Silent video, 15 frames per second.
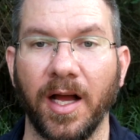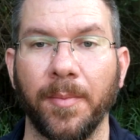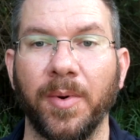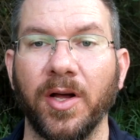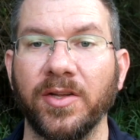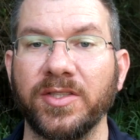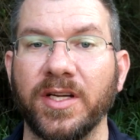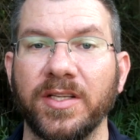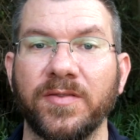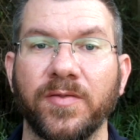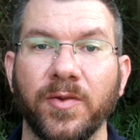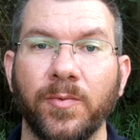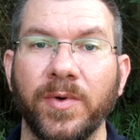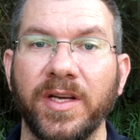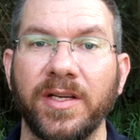I apologize
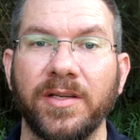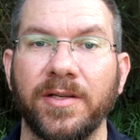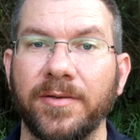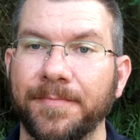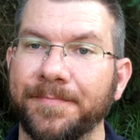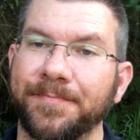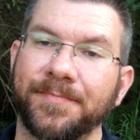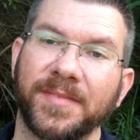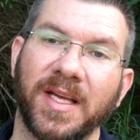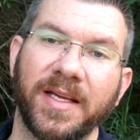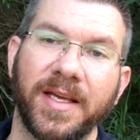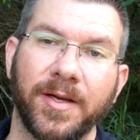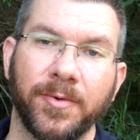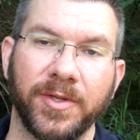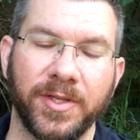for the wind.
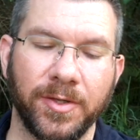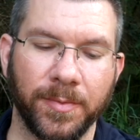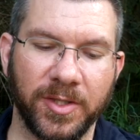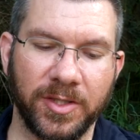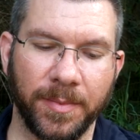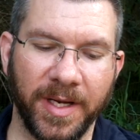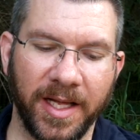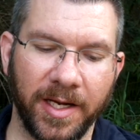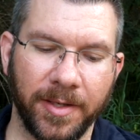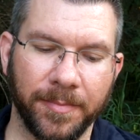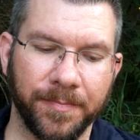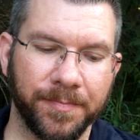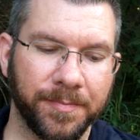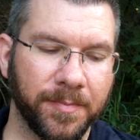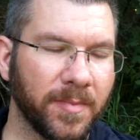I can't really do much about
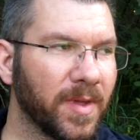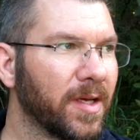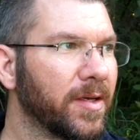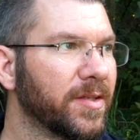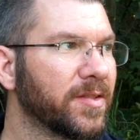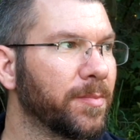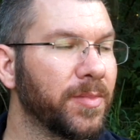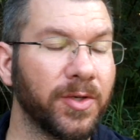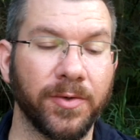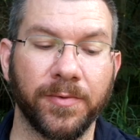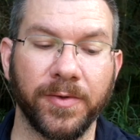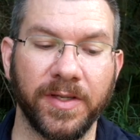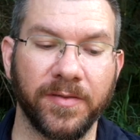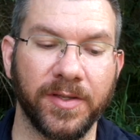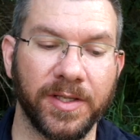it. It's a
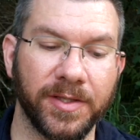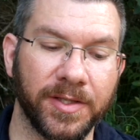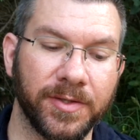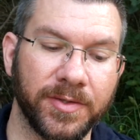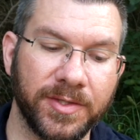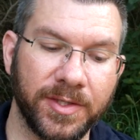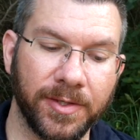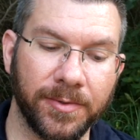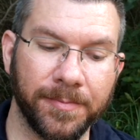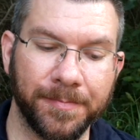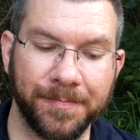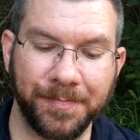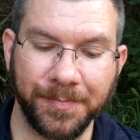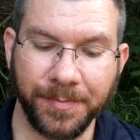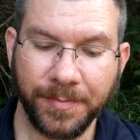beautiful evening though, so.